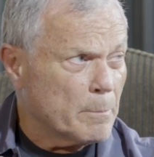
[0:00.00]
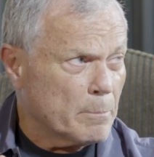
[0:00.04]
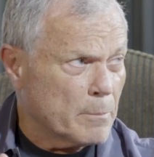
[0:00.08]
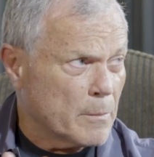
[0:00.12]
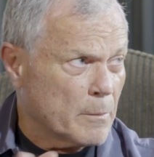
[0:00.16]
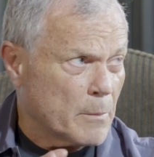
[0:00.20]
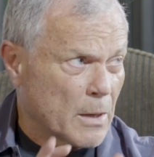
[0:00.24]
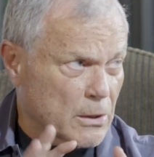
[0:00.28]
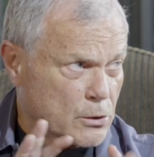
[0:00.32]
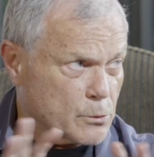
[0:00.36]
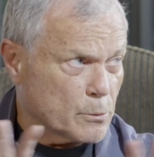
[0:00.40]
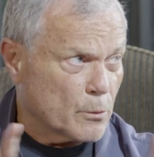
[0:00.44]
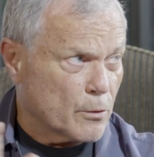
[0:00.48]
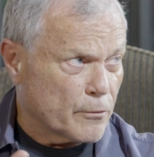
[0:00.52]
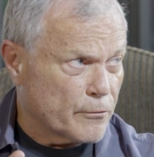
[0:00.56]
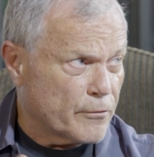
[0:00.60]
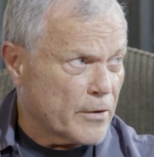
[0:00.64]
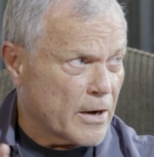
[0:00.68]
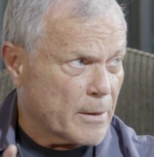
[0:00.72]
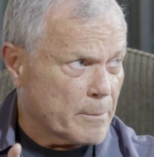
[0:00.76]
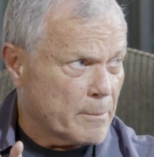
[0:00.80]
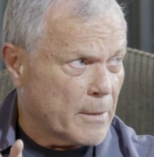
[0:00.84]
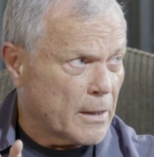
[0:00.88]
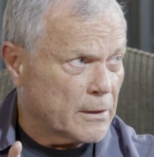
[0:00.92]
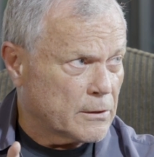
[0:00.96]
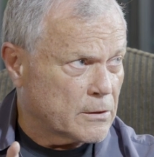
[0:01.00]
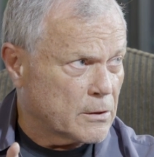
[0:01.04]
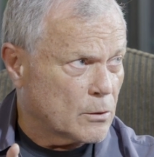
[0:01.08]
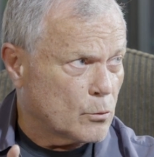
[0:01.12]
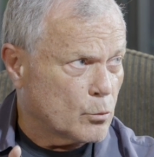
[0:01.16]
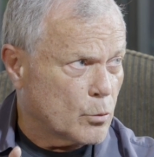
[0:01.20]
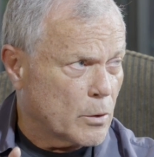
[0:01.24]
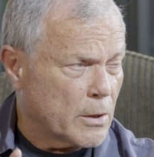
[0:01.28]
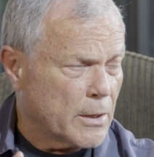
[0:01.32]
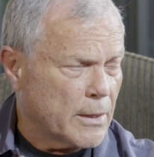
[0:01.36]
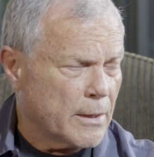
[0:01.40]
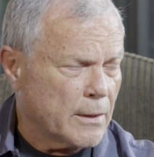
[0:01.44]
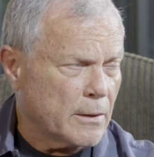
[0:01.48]
much more fragmented
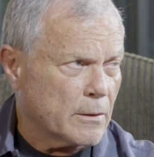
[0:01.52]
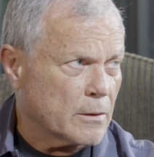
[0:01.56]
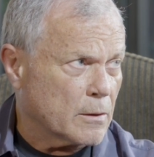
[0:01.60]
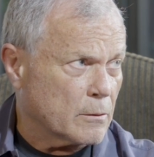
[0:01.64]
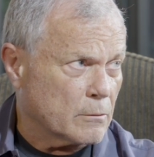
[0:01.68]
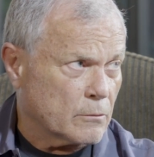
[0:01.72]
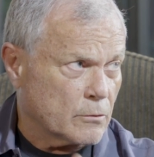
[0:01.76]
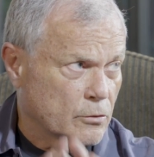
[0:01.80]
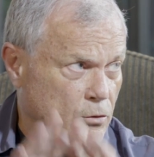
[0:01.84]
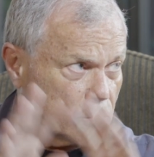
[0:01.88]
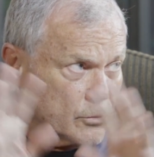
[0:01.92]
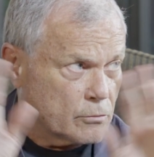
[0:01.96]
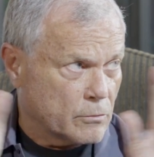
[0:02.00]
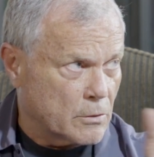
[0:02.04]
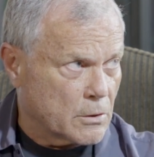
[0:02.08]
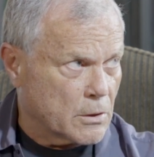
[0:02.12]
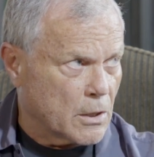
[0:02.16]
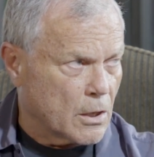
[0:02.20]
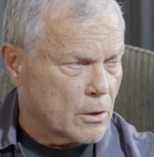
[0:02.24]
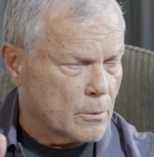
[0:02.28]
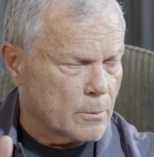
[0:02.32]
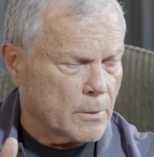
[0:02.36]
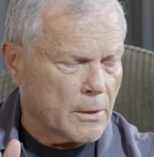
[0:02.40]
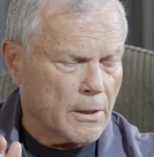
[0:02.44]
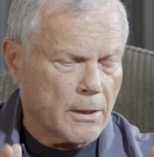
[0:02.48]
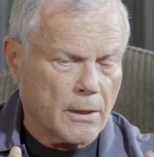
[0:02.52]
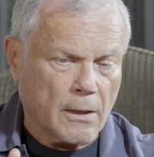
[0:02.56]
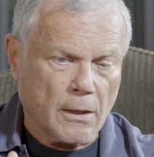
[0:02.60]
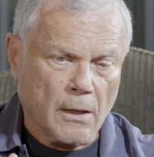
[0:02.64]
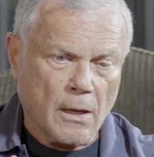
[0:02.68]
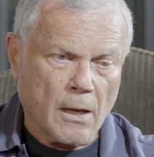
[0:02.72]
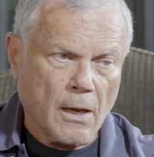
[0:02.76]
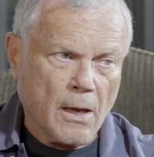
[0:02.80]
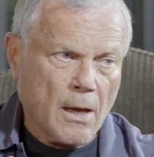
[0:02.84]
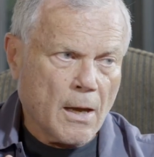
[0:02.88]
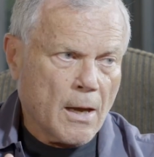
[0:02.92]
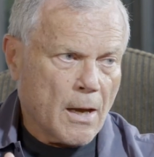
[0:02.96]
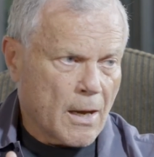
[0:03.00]
way than globally.
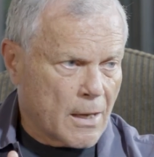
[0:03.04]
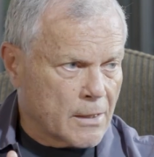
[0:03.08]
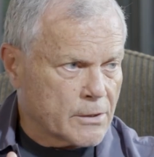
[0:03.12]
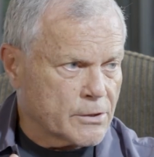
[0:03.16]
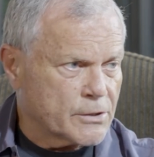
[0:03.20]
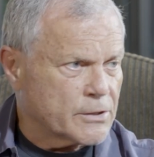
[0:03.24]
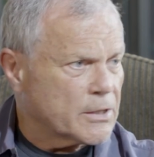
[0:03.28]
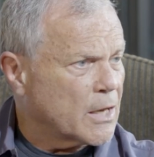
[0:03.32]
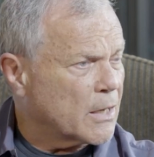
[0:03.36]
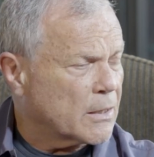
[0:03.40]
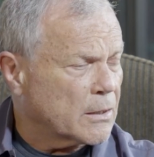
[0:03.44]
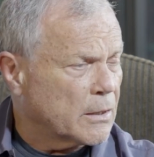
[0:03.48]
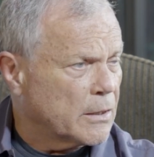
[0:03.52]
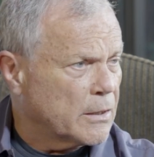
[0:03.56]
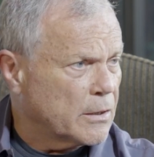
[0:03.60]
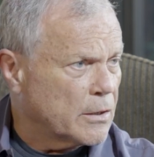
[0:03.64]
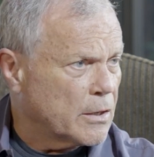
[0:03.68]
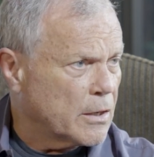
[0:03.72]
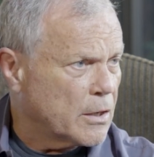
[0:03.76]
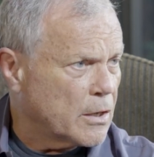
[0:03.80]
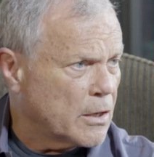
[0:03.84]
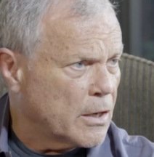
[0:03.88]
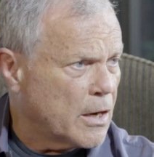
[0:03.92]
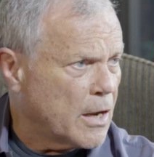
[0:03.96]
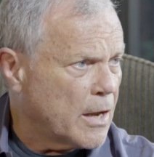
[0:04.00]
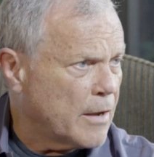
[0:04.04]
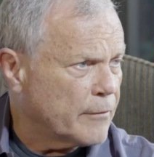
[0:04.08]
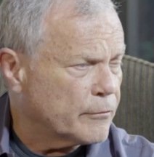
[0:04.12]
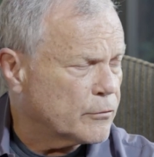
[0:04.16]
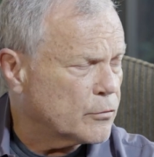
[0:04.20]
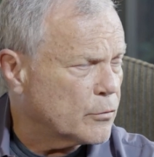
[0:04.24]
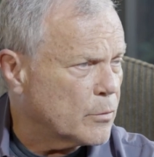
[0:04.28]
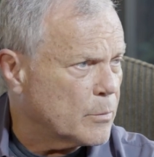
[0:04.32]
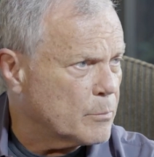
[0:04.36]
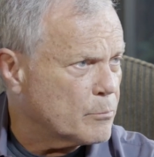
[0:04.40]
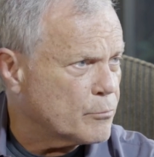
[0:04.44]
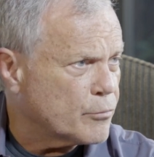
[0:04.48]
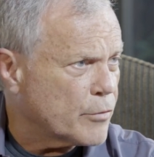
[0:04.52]
And secondly, they're going to have
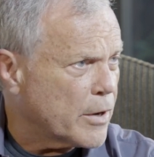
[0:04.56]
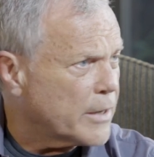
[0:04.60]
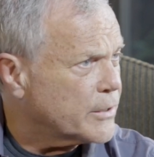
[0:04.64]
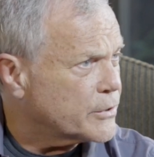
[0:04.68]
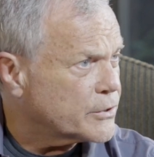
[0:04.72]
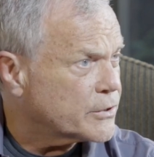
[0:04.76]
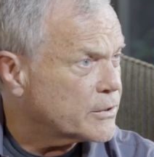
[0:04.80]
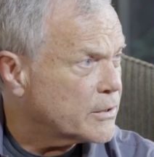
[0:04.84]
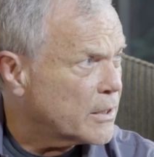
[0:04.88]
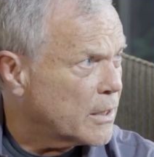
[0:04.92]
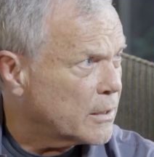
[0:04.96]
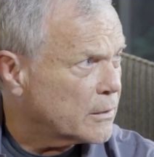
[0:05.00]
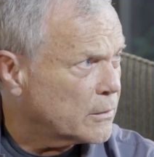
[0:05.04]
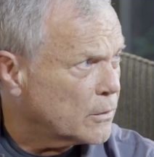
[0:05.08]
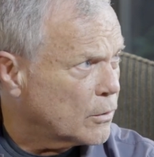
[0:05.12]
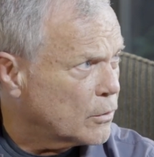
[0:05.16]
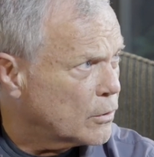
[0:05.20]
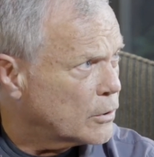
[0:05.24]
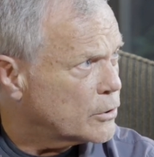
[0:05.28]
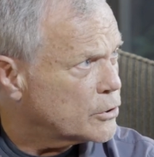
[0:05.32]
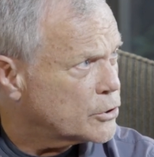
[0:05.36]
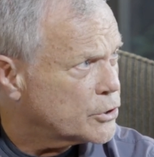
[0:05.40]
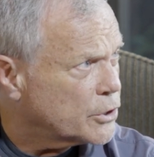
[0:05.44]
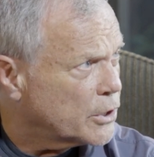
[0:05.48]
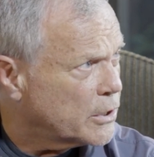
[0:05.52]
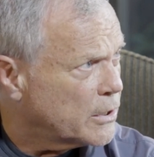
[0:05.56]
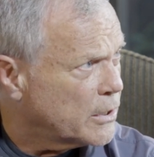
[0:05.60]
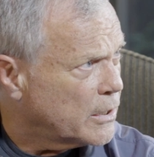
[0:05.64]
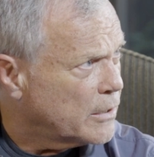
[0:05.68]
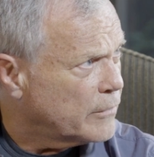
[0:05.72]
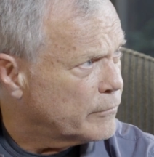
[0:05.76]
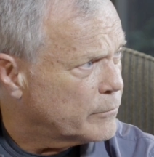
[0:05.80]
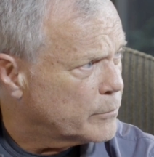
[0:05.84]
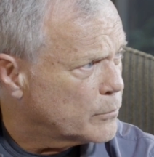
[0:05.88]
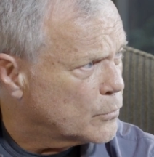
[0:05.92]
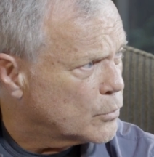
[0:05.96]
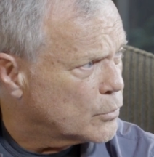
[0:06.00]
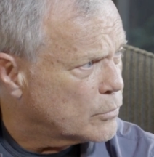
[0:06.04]
to embrace technology
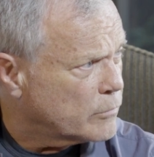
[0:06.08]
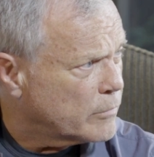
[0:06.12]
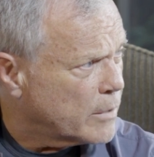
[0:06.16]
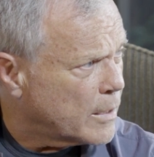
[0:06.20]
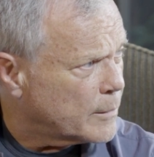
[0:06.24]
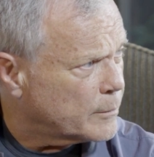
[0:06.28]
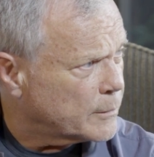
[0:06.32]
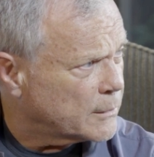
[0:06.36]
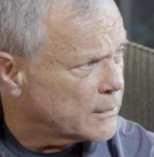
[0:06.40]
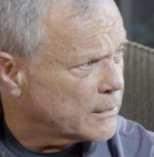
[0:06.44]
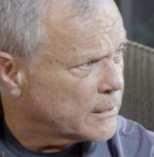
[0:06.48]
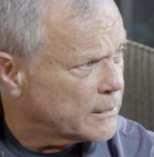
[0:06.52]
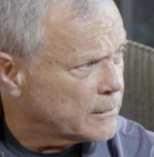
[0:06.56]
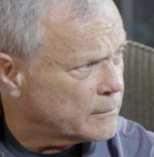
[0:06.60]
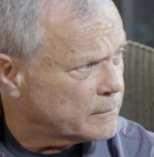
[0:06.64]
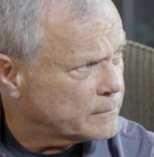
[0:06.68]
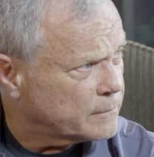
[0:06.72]
even more rapidly.